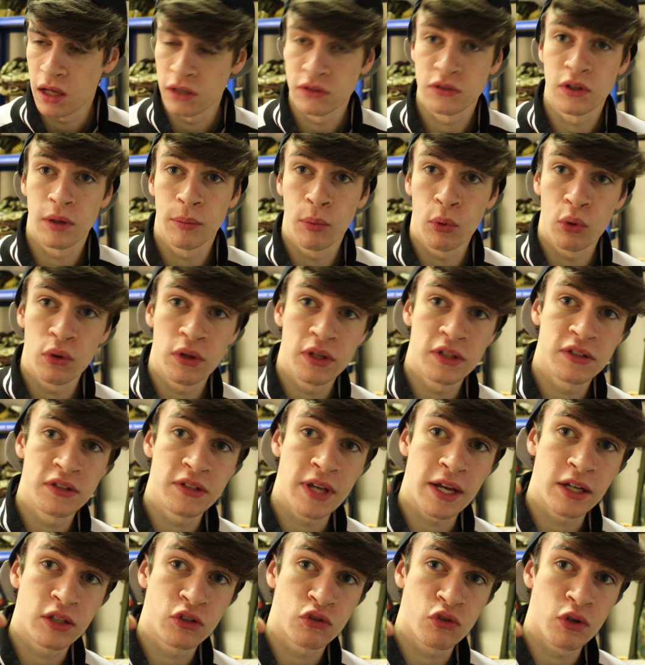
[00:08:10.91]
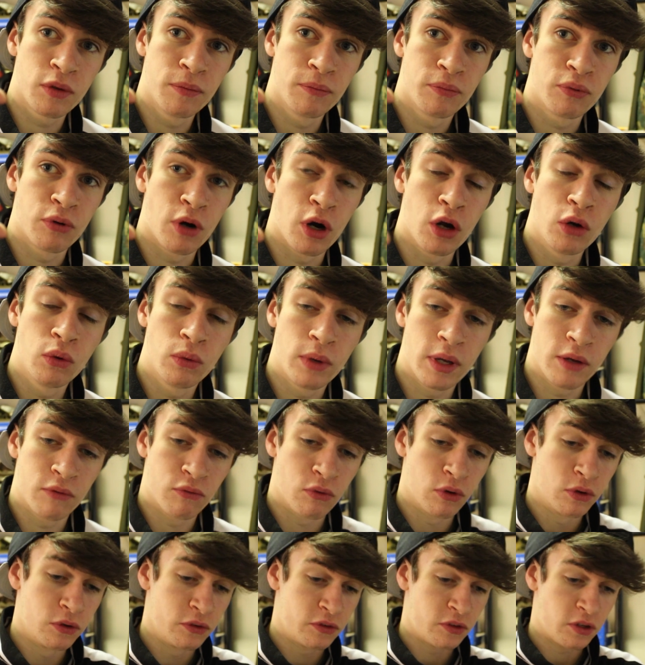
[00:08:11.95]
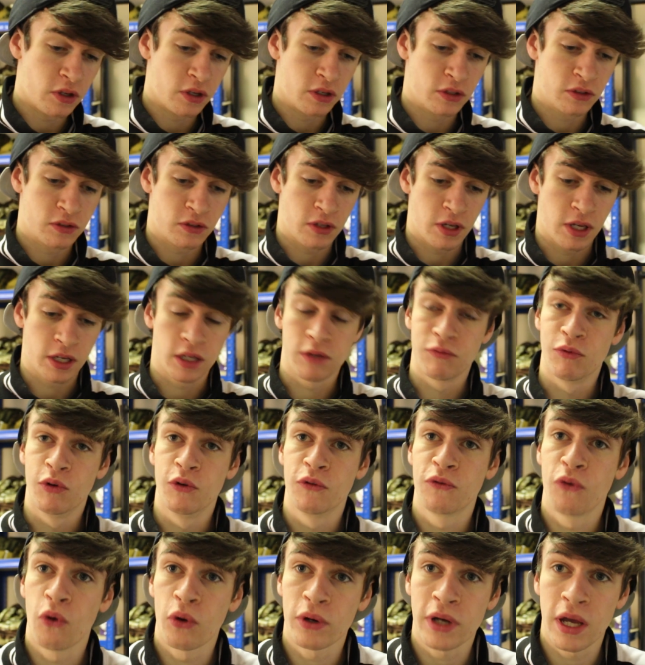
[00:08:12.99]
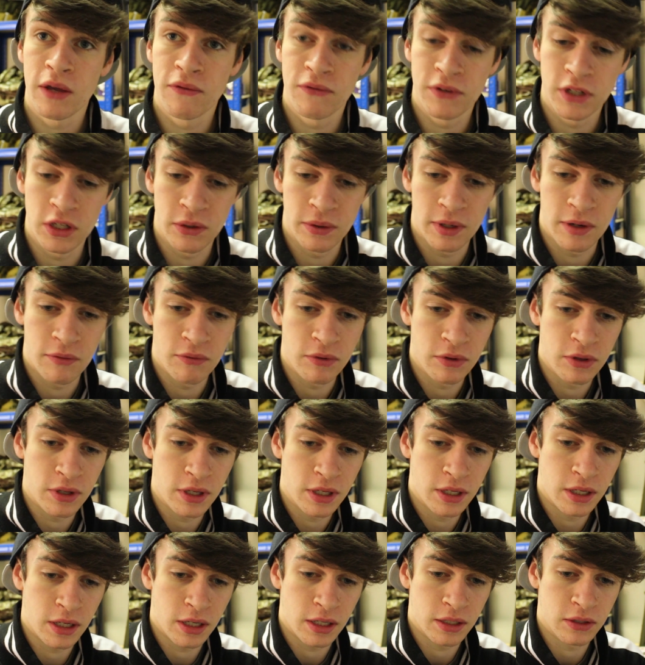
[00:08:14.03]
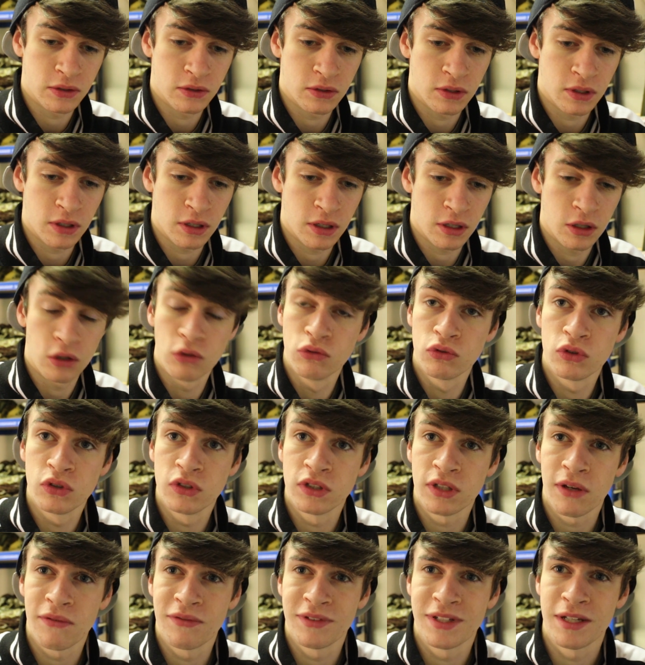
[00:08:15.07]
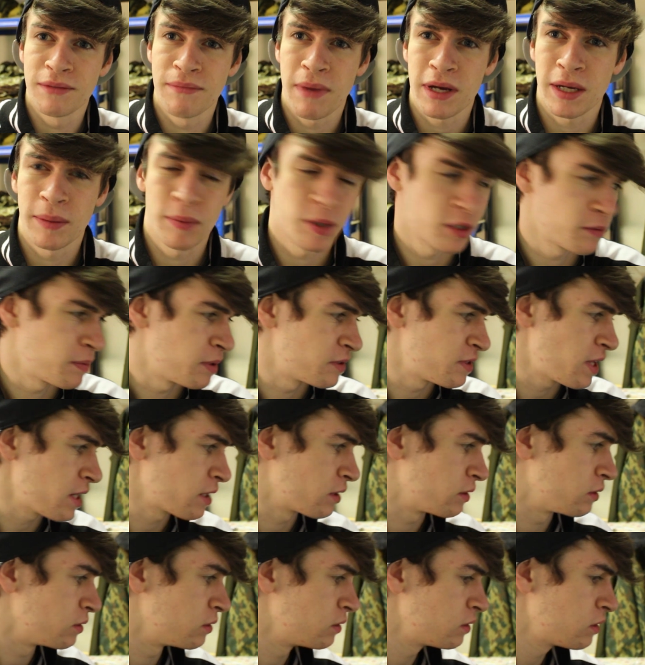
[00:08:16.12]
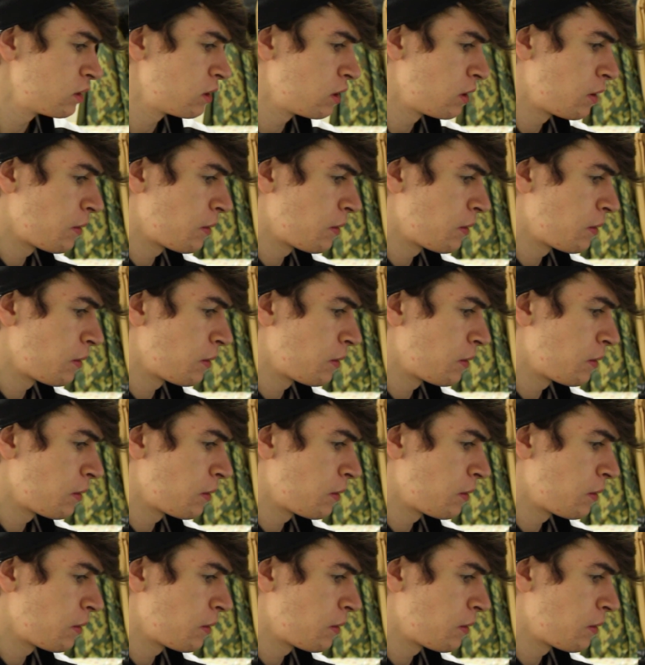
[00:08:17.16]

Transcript: So I bought this Extreme Pro. It can run 4K video and everything at 117 megabytes per second,